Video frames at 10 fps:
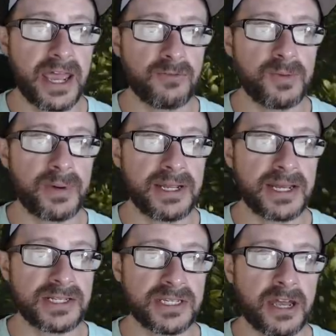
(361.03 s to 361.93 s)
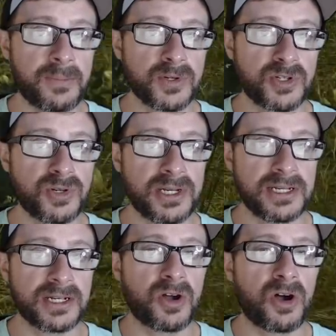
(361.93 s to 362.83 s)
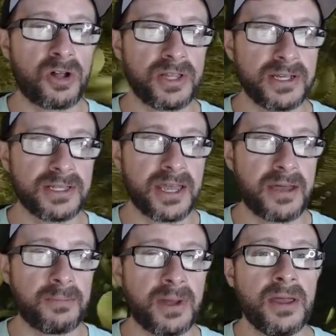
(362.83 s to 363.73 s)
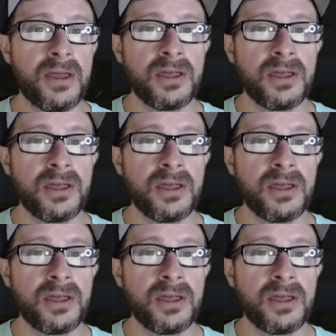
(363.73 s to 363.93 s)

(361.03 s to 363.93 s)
everybody has the opportunity to call in them